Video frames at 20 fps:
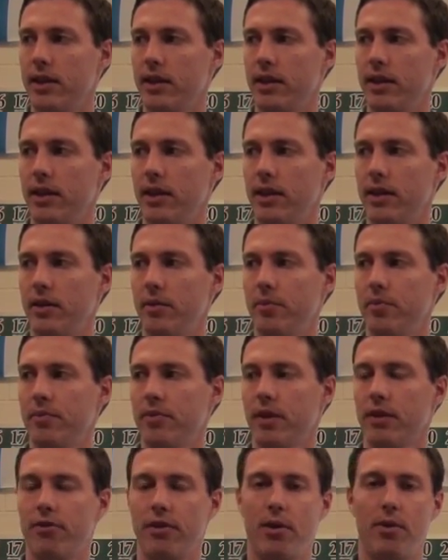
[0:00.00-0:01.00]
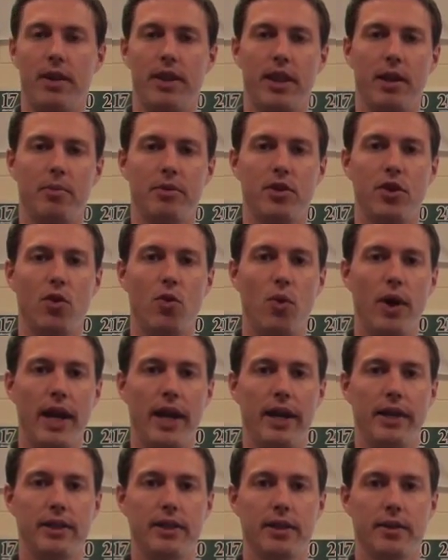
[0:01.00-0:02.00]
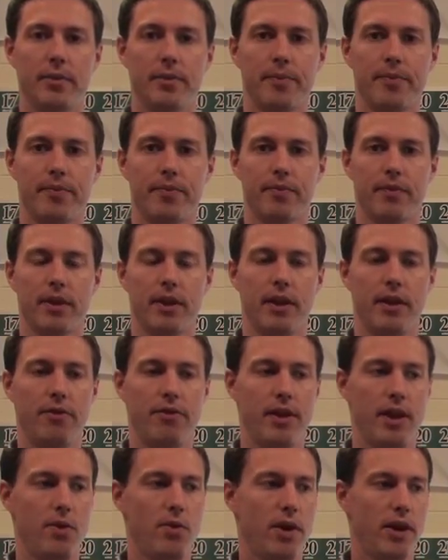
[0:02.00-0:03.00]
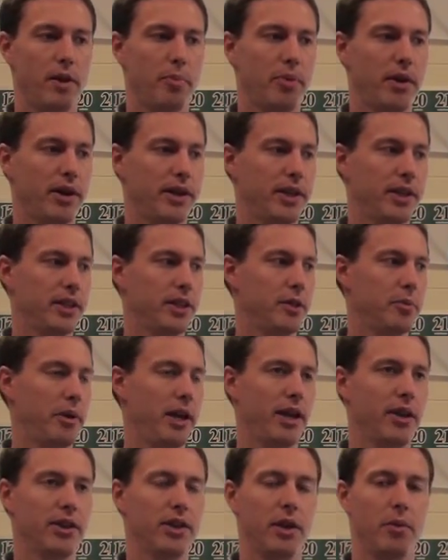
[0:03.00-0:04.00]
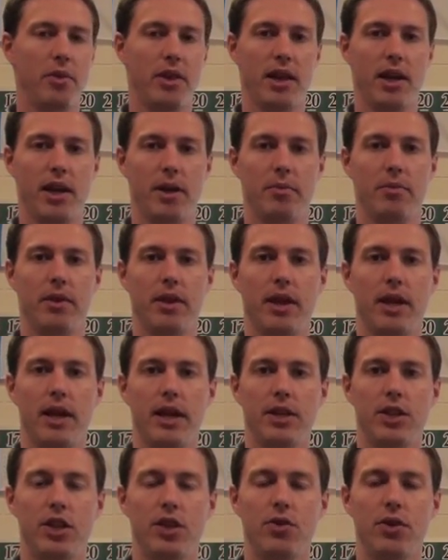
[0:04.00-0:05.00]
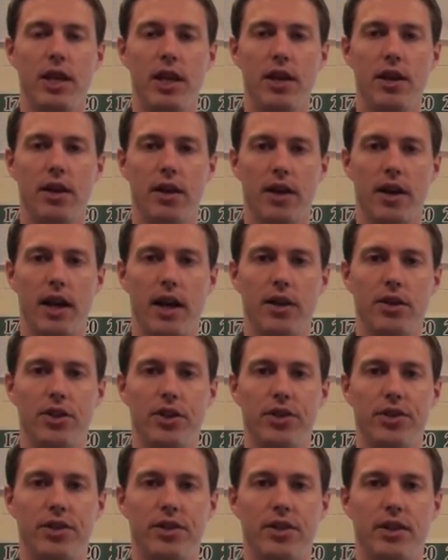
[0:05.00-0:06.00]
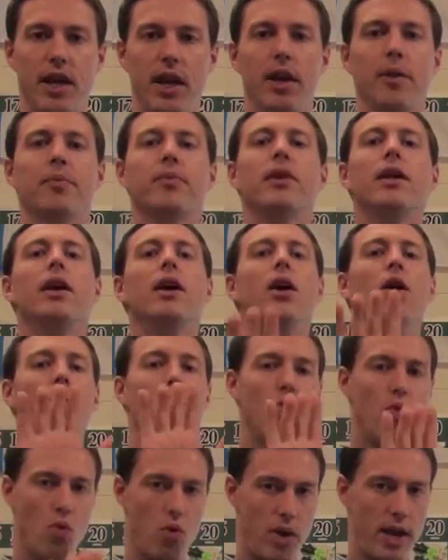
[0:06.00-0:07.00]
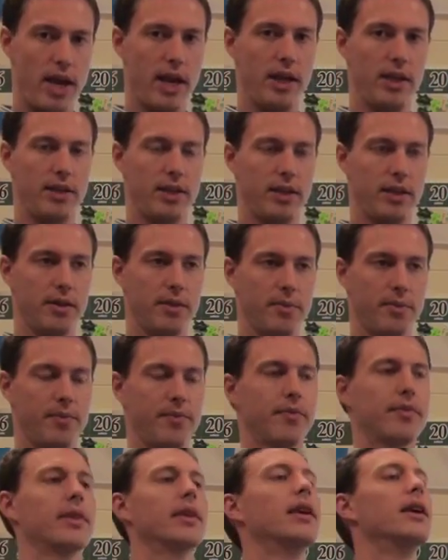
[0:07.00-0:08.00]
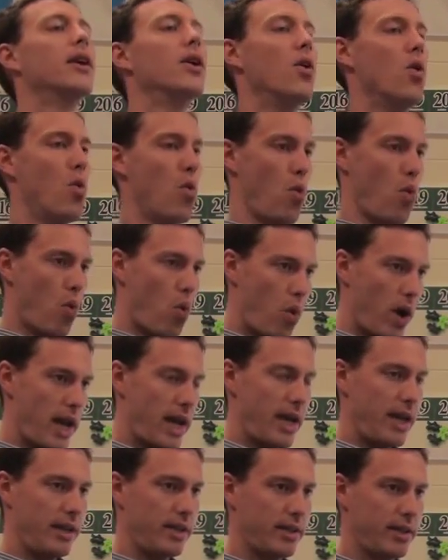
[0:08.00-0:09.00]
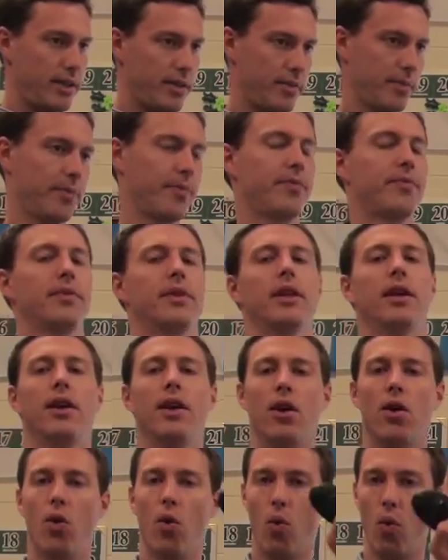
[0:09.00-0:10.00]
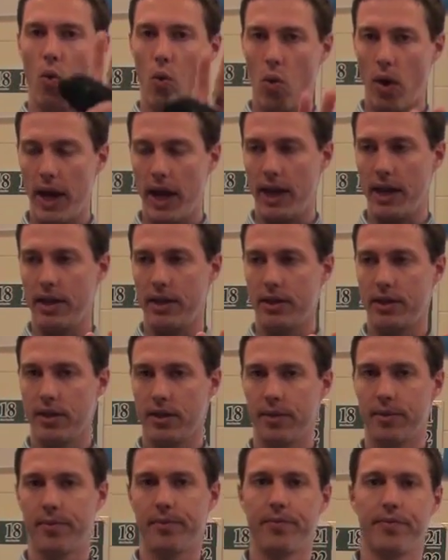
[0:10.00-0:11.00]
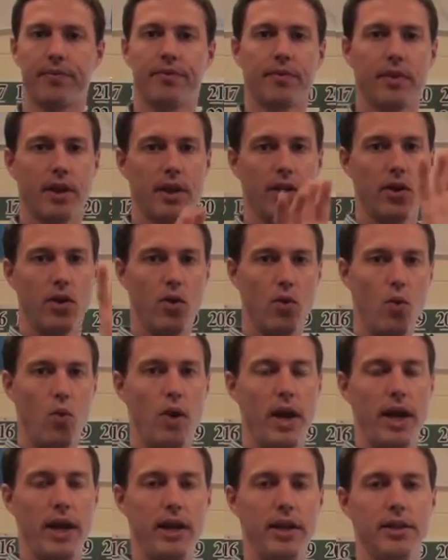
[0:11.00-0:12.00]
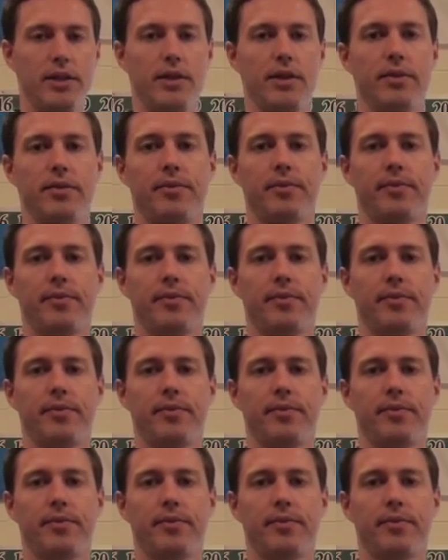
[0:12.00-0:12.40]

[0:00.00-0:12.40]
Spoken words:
If I want them to wait, if they want to participate or something, I'm too eager, I'll just say wait, wait, wait, wait.